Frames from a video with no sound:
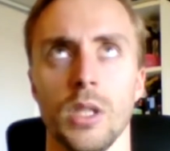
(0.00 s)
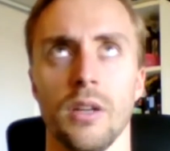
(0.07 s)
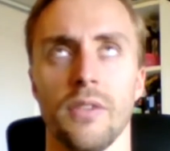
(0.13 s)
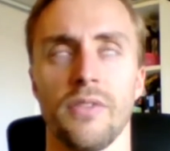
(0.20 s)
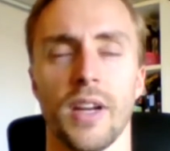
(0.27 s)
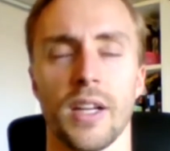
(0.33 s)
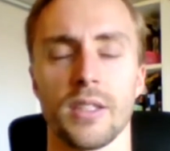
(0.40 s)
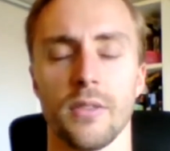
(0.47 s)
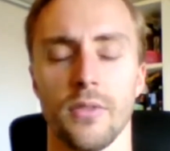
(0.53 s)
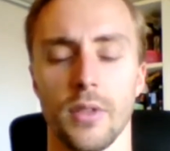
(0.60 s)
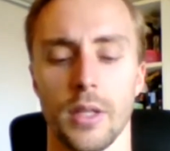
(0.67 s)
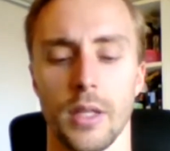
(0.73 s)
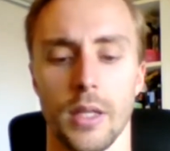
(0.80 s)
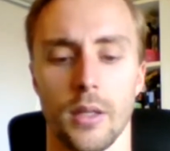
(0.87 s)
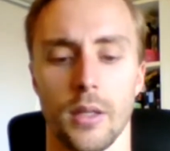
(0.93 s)

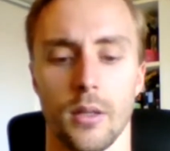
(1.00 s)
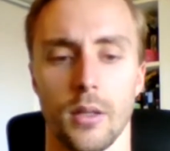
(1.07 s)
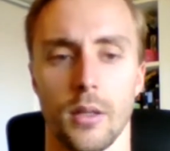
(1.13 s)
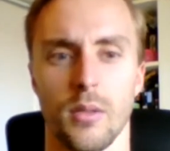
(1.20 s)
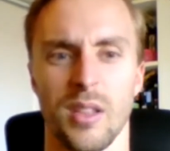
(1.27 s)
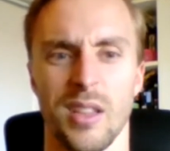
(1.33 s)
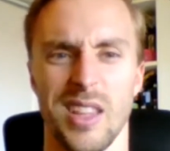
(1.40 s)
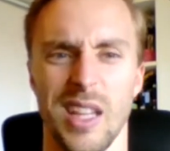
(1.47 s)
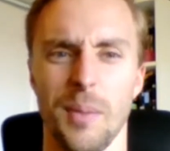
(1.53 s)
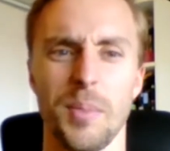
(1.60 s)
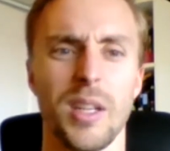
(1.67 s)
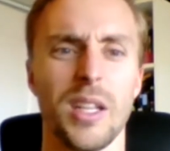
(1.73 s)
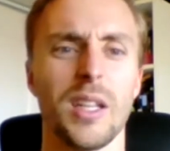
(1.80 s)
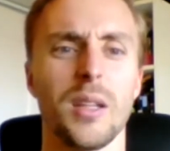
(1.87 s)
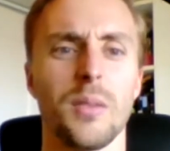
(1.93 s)
effectively
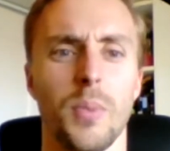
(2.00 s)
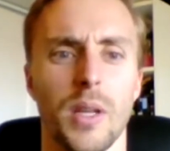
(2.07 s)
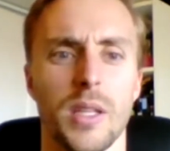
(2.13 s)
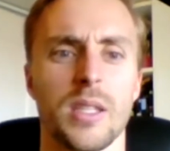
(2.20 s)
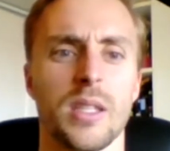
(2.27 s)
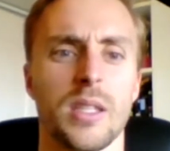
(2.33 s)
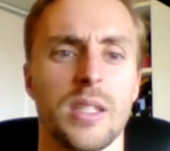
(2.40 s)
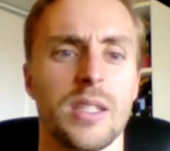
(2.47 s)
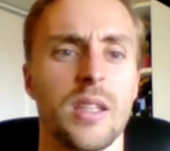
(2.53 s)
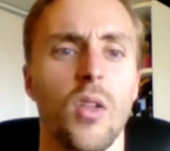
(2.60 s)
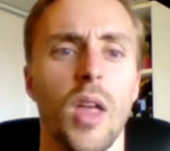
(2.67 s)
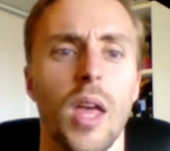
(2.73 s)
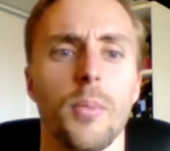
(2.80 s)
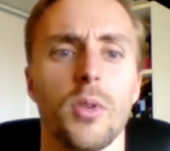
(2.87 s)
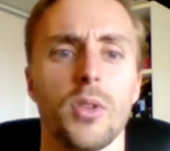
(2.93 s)
limited but
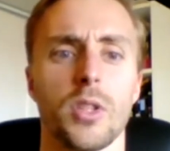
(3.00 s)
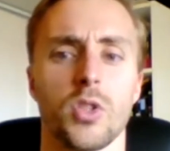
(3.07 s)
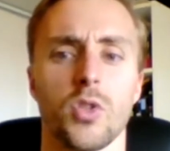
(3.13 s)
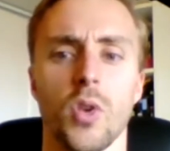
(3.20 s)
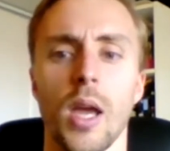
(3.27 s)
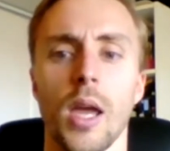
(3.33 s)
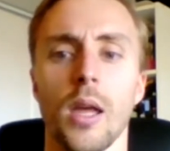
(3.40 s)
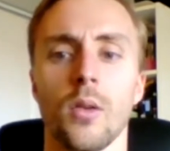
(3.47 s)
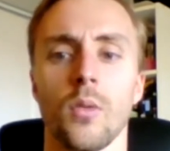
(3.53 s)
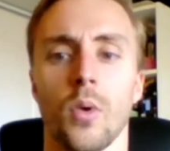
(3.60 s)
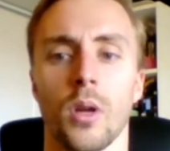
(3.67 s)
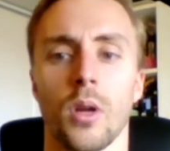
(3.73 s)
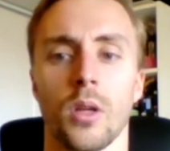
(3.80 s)
still able to train, where